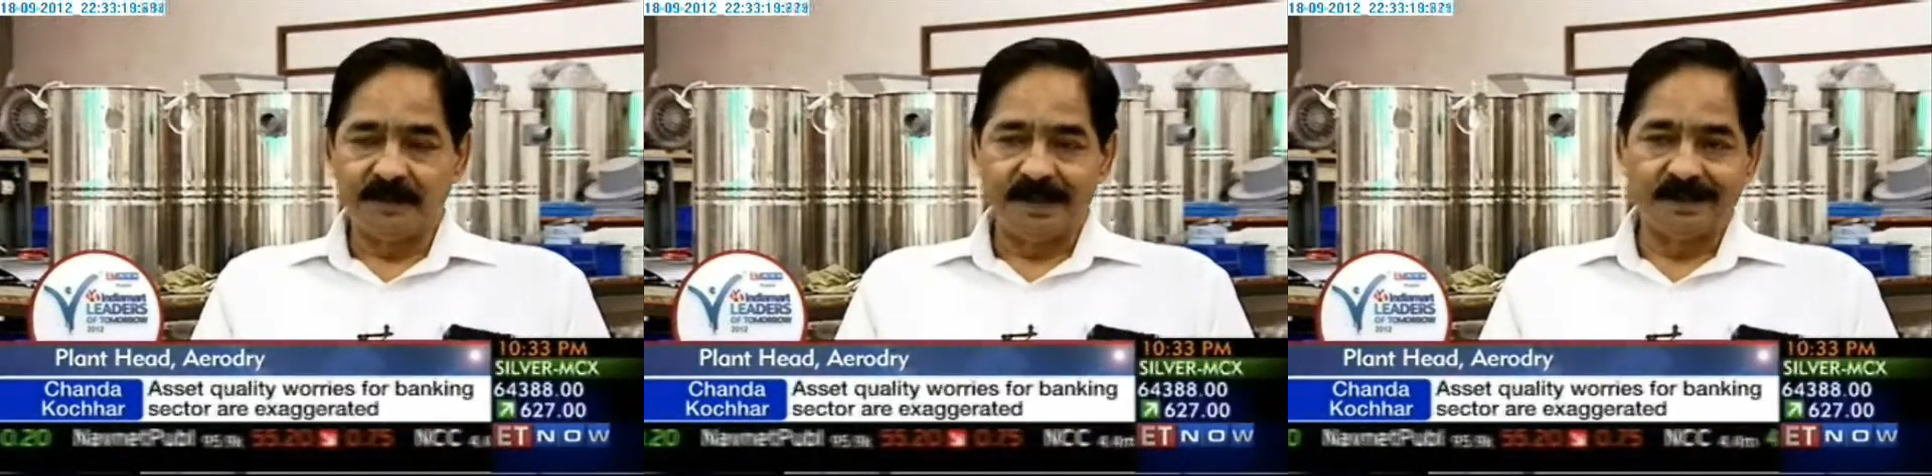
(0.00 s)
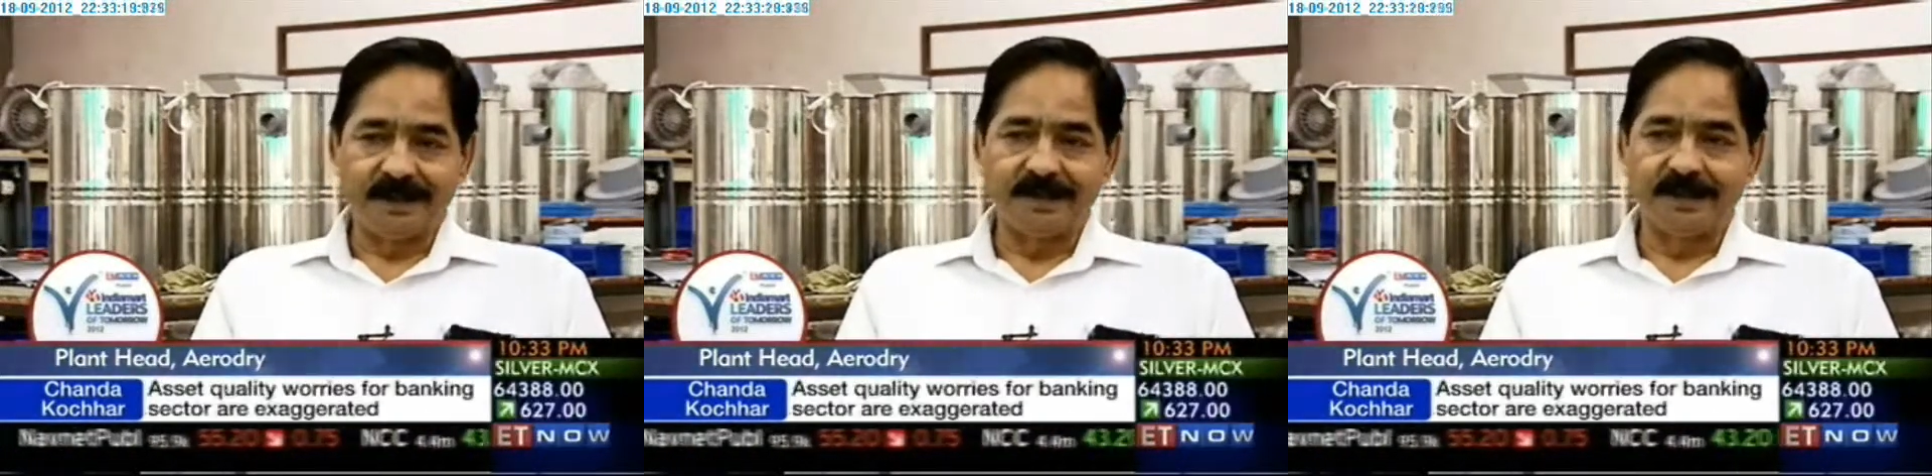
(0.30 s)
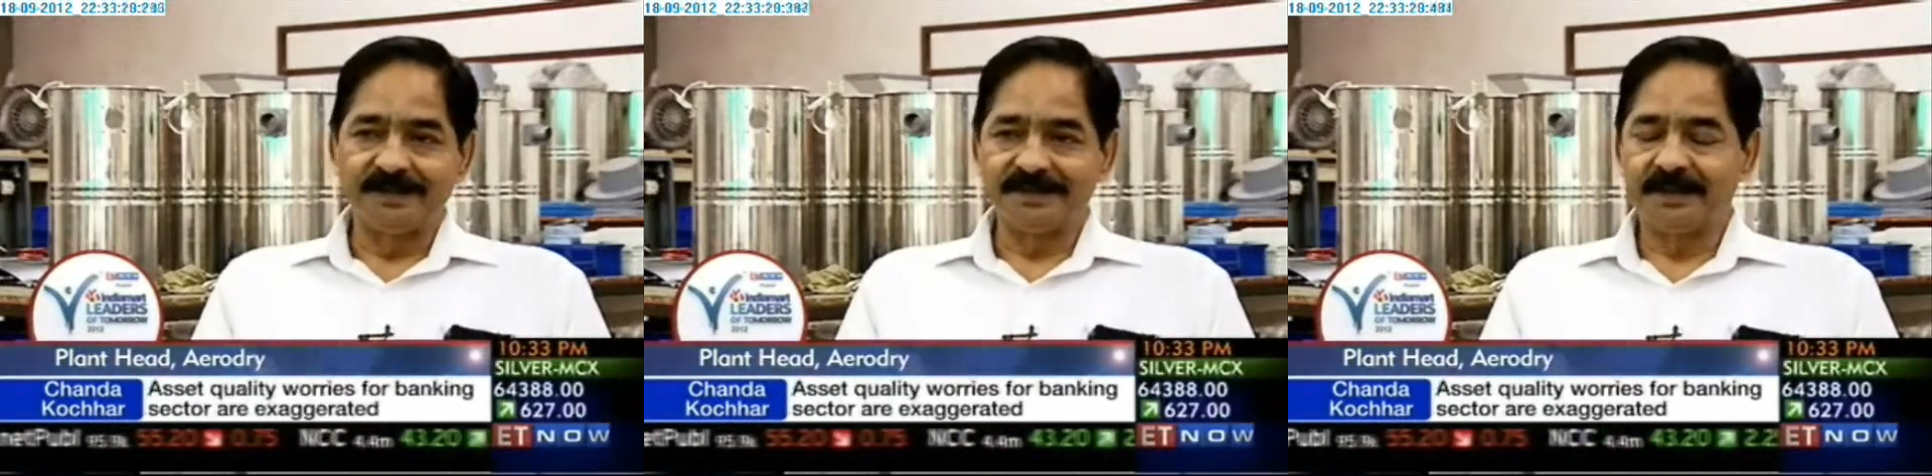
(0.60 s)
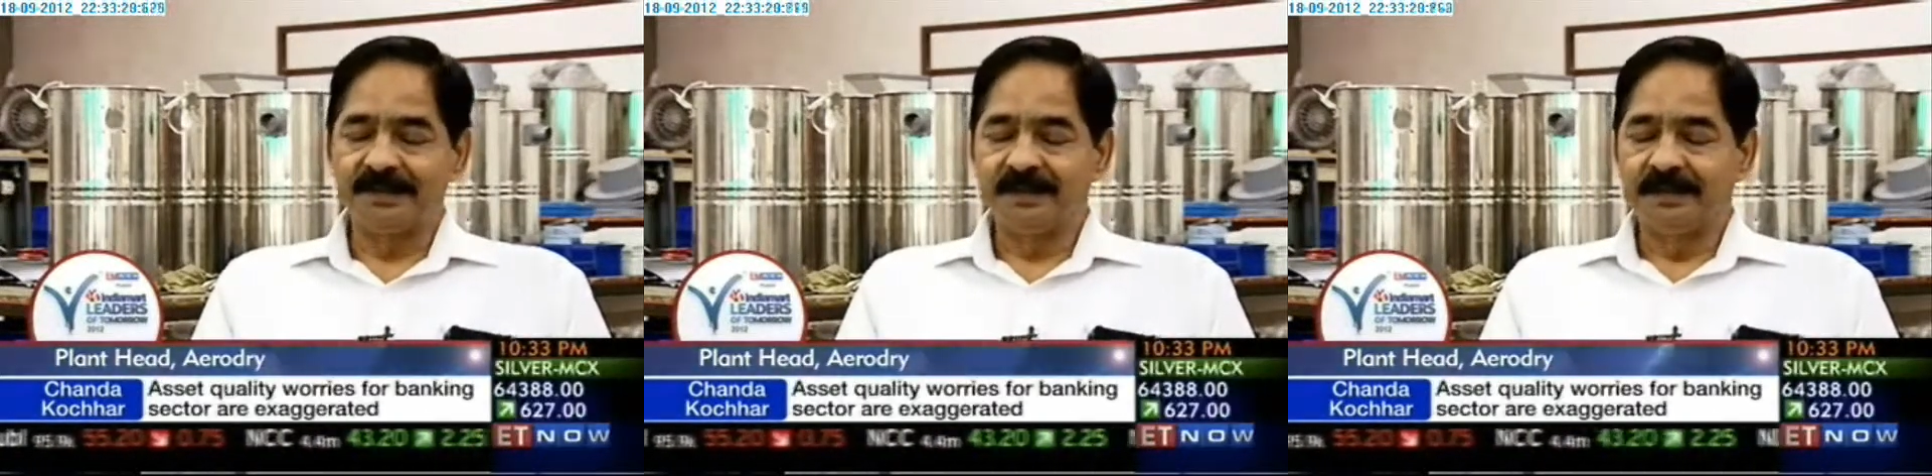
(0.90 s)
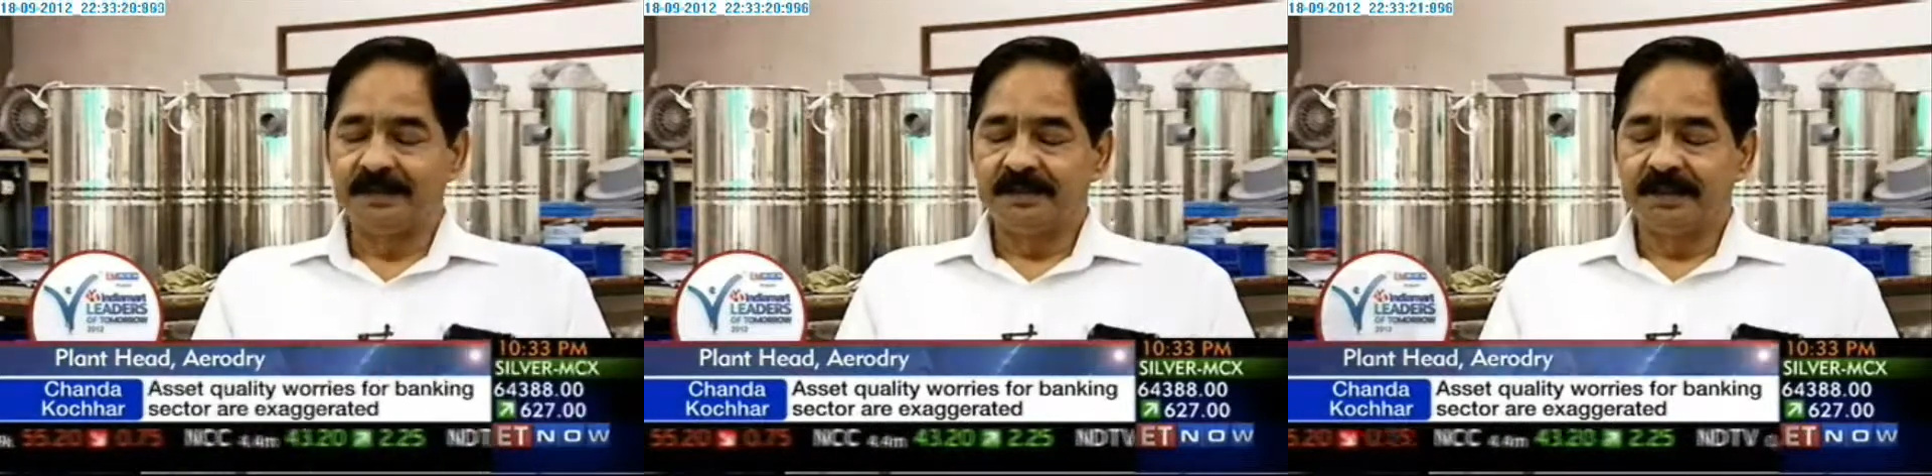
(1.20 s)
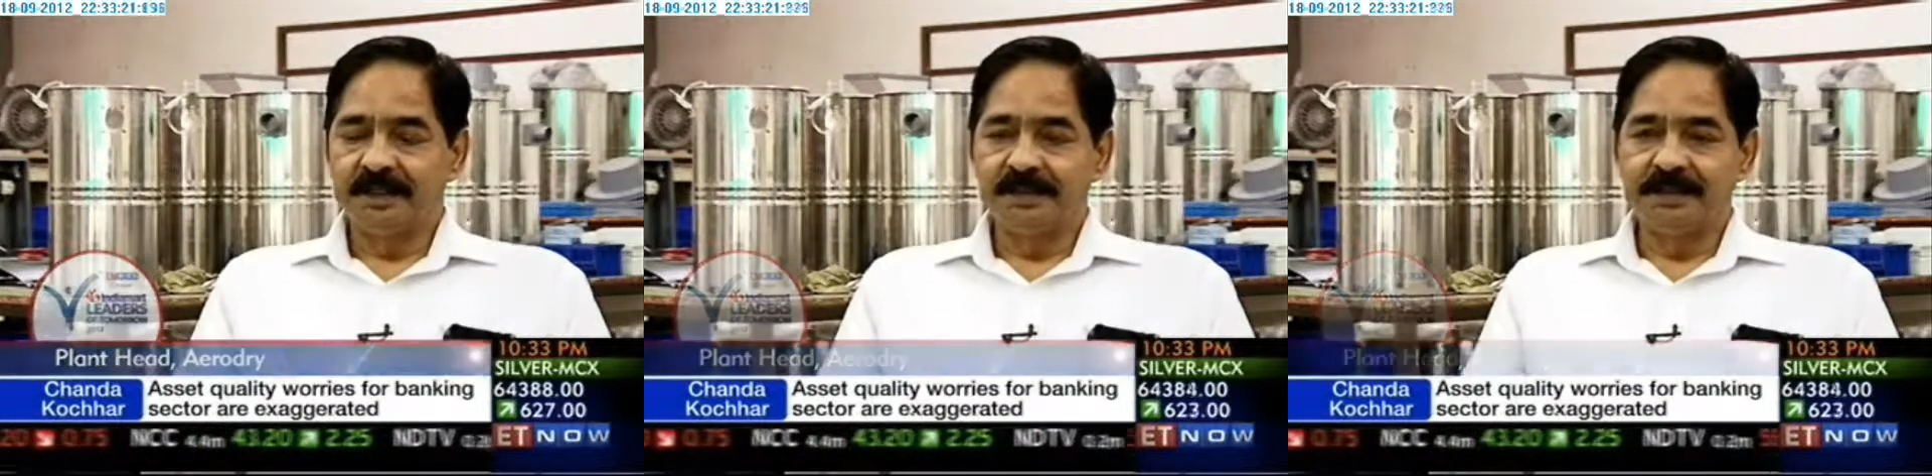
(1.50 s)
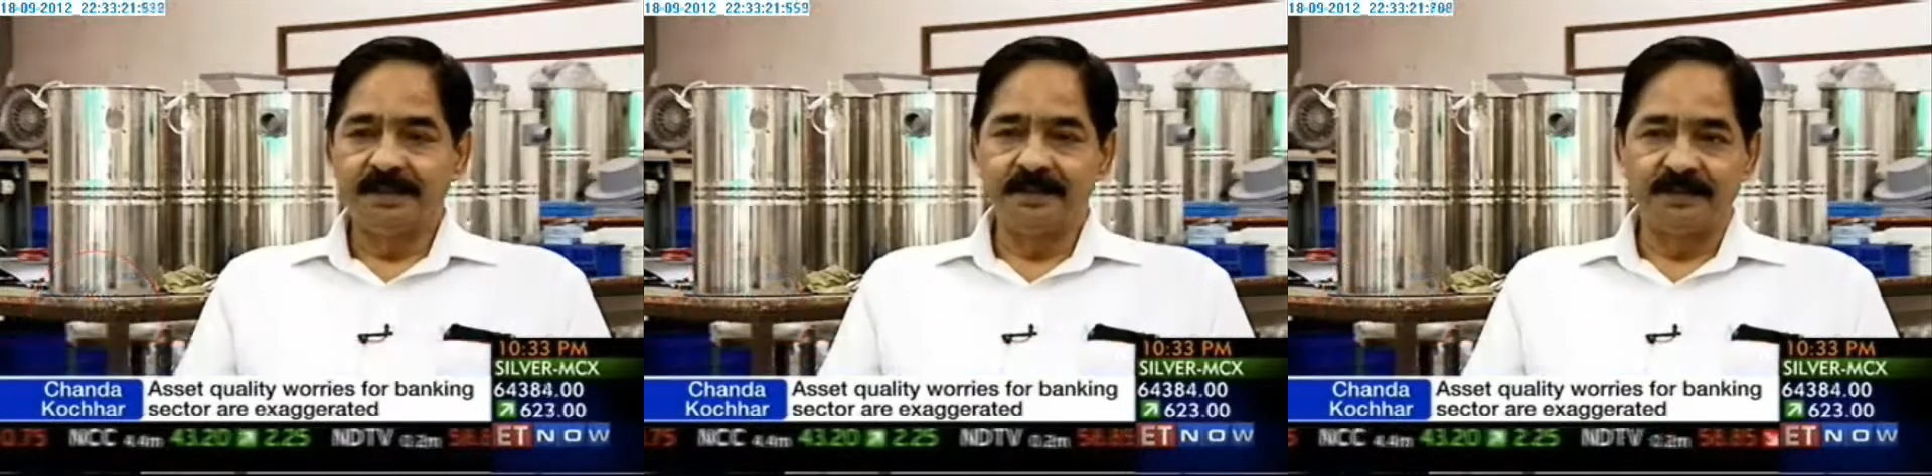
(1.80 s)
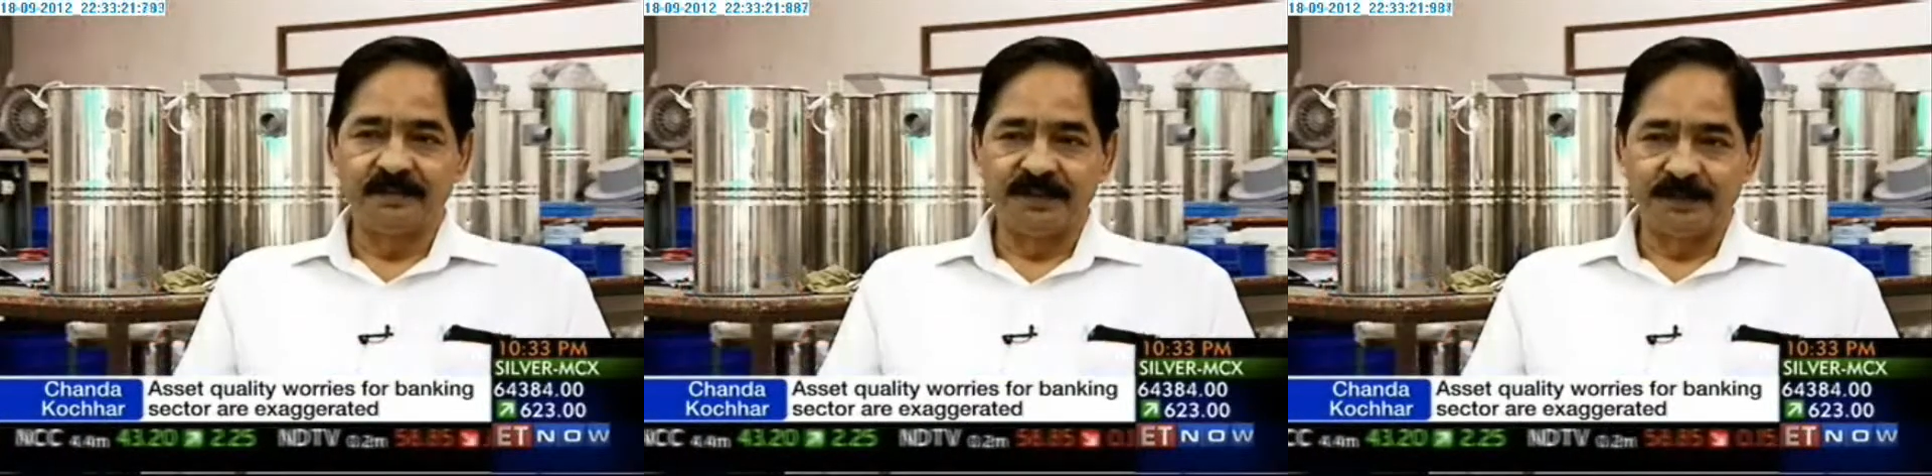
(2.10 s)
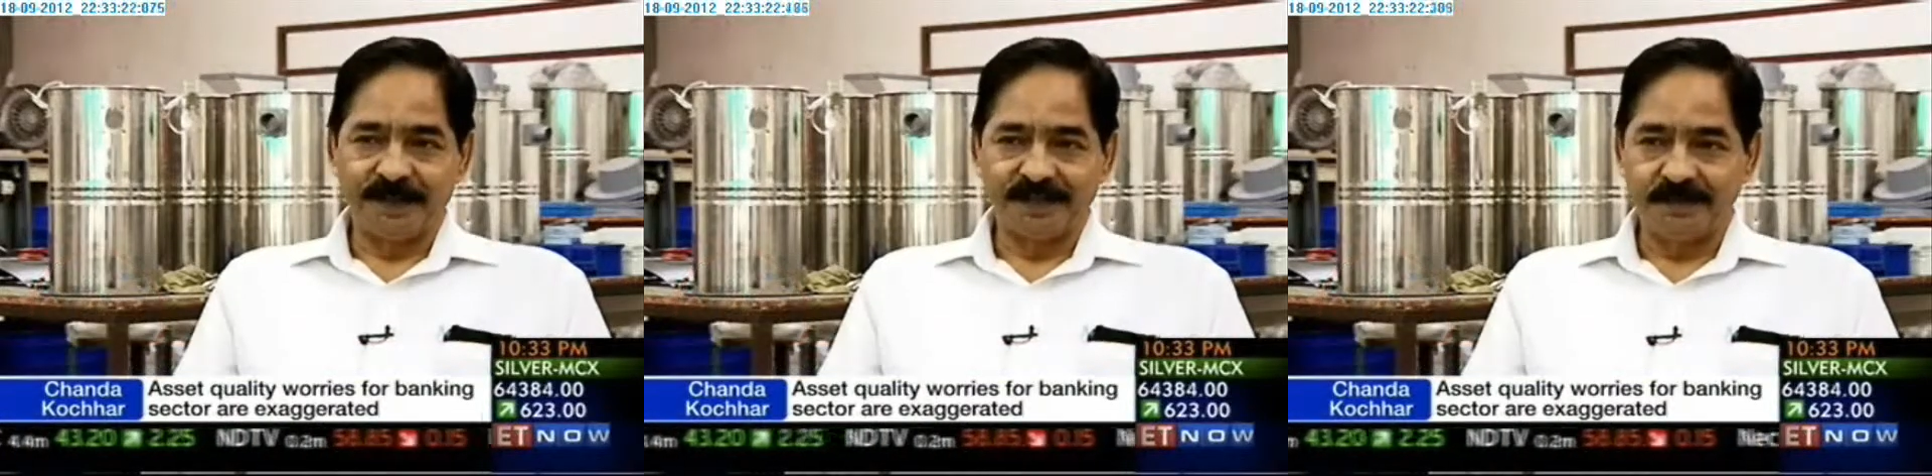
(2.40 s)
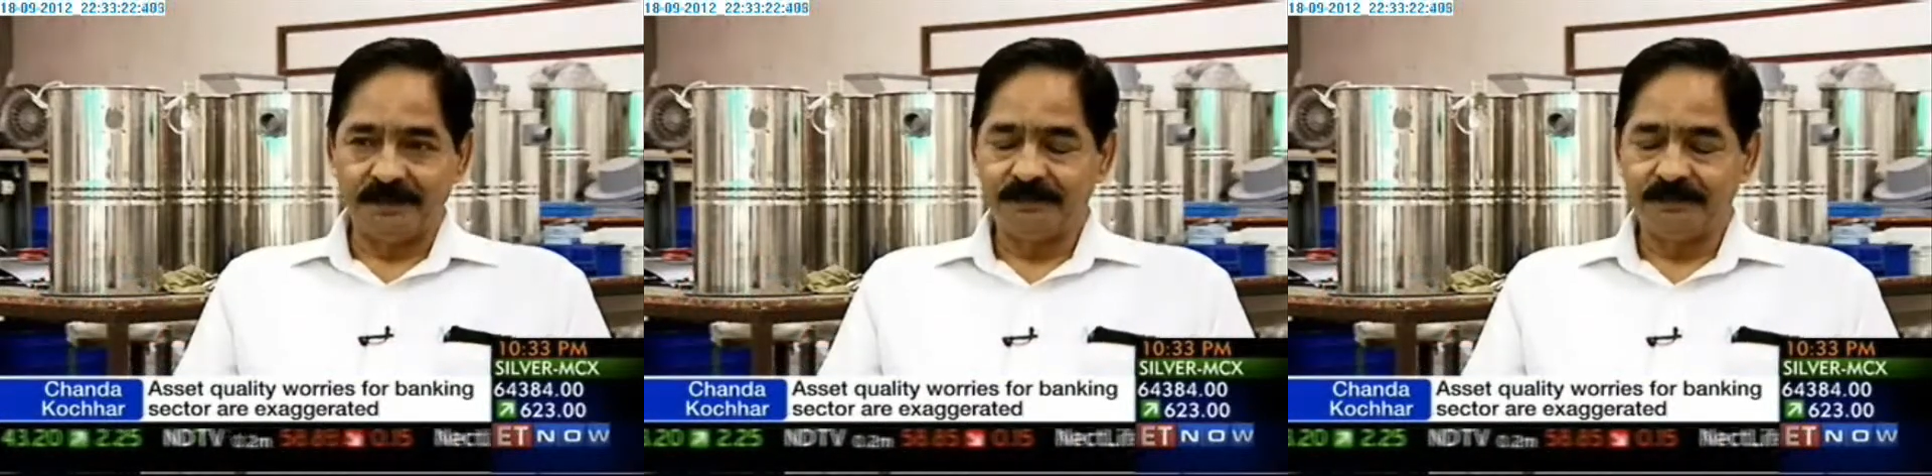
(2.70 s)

plan contains three stages of inspection